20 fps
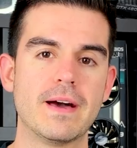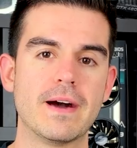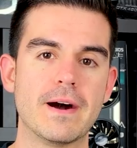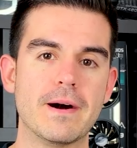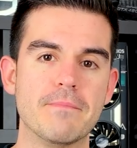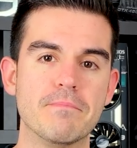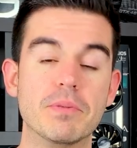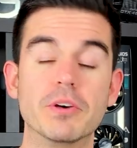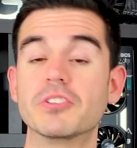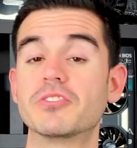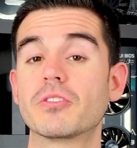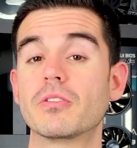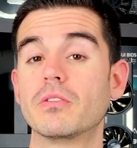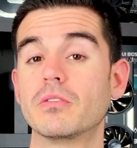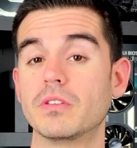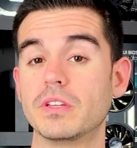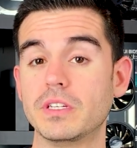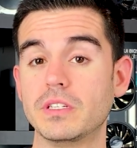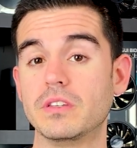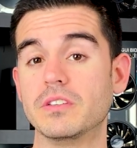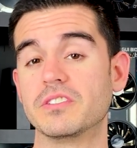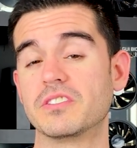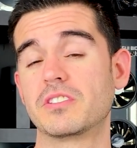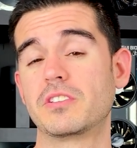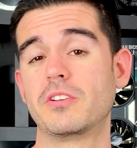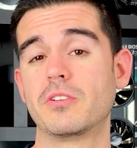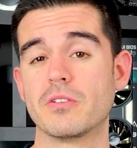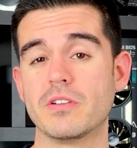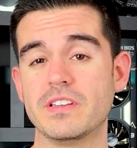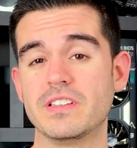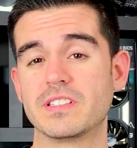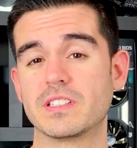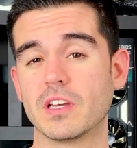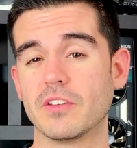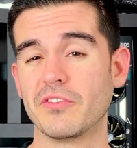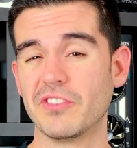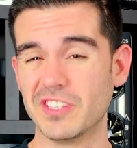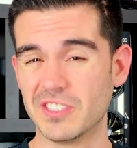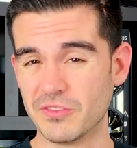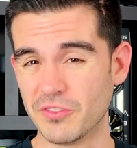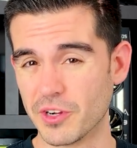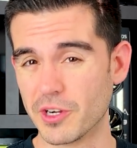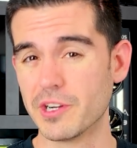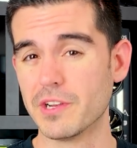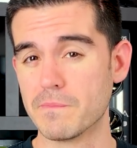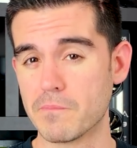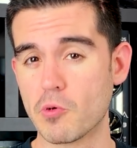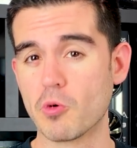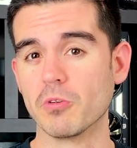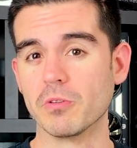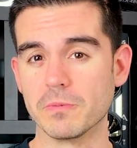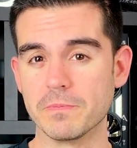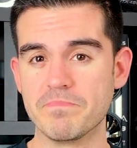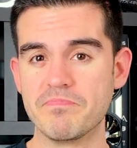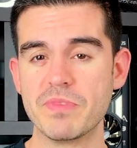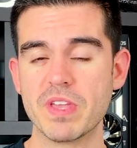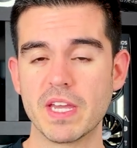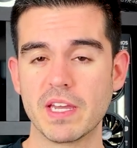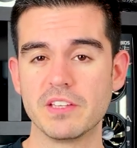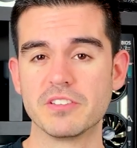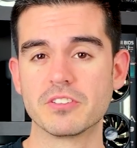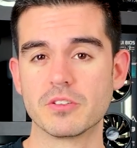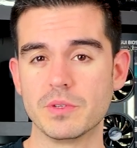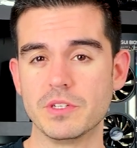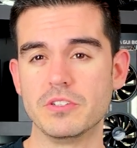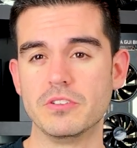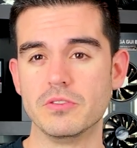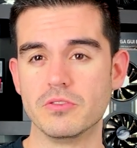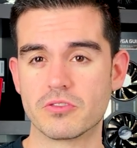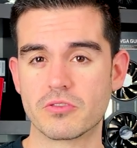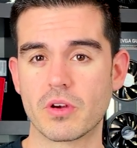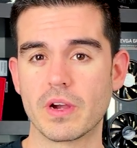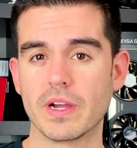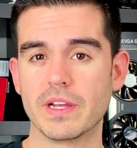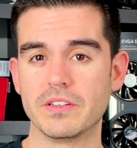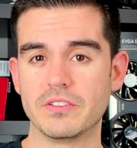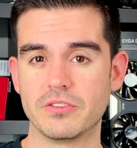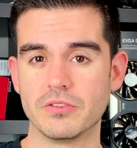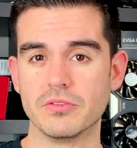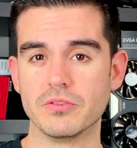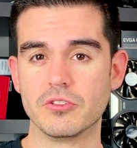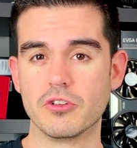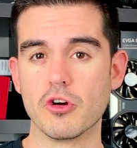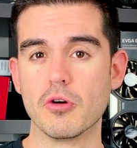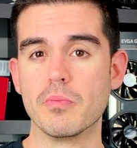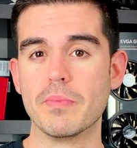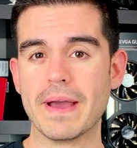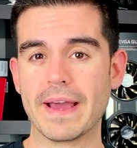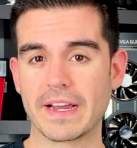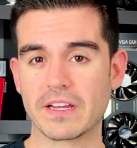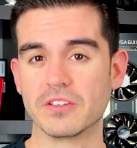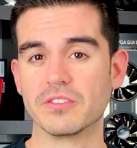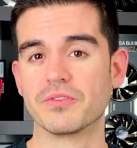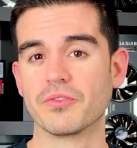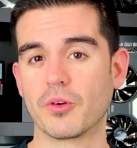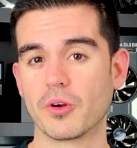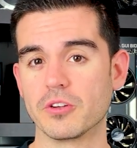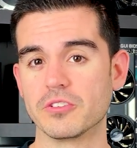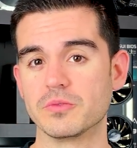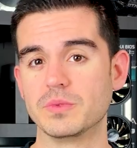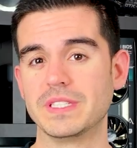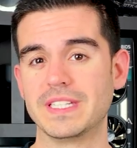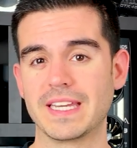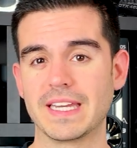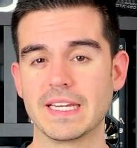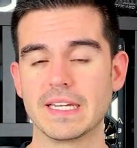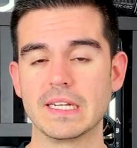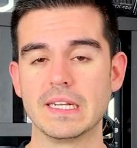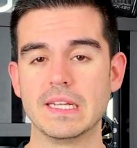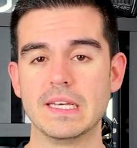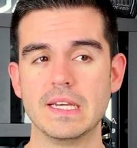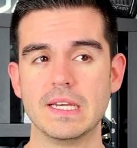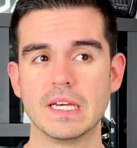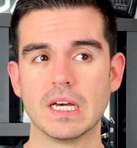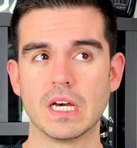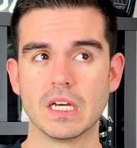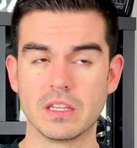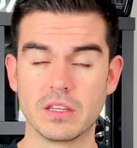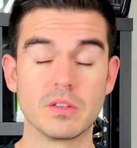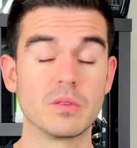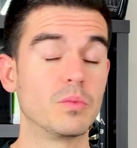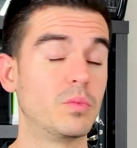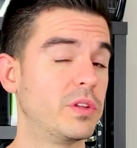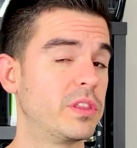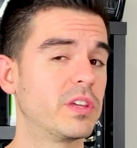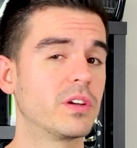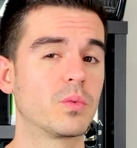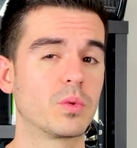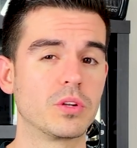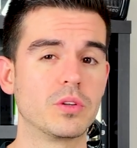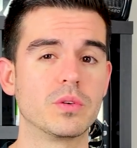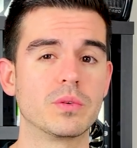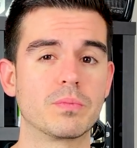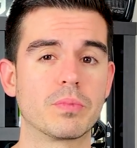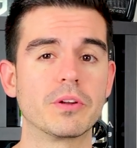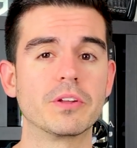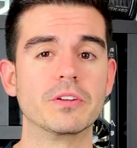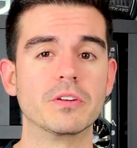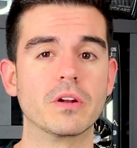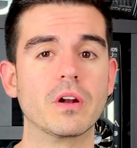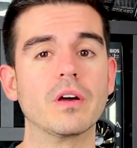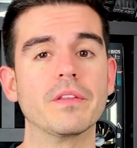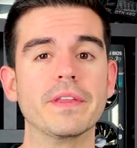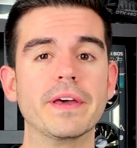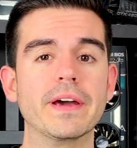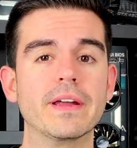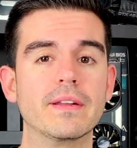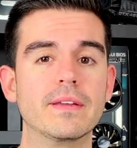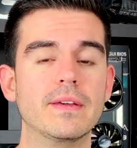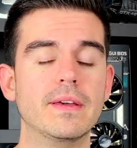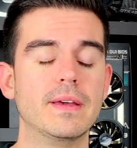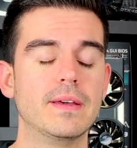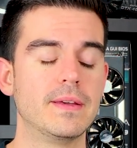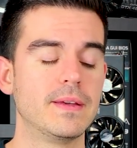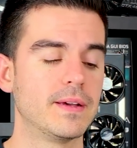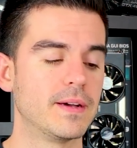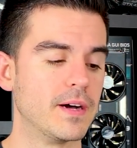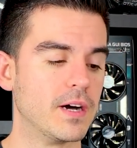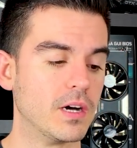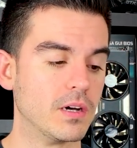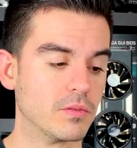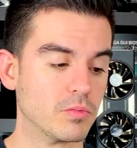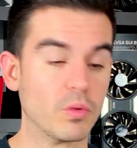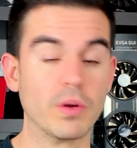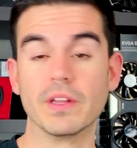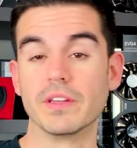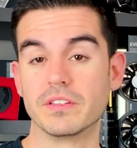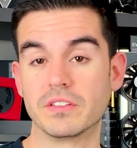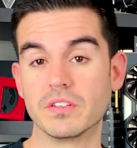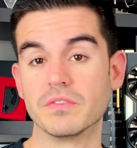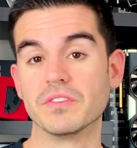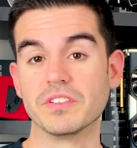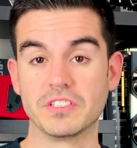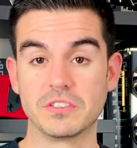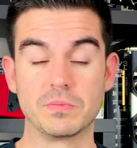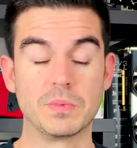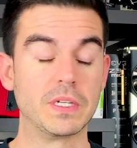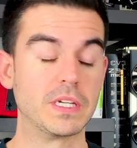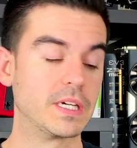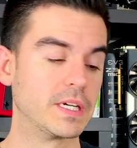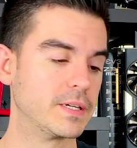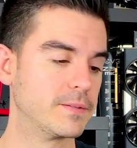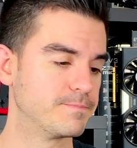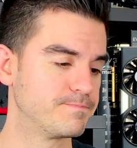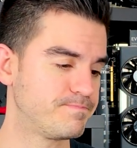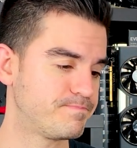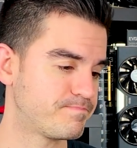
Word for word: Um, but certainly the security stuff is very important. And so we do try to go back as far as we can. Um, we we think we're doing pretty good on that, uh, relatively speaking.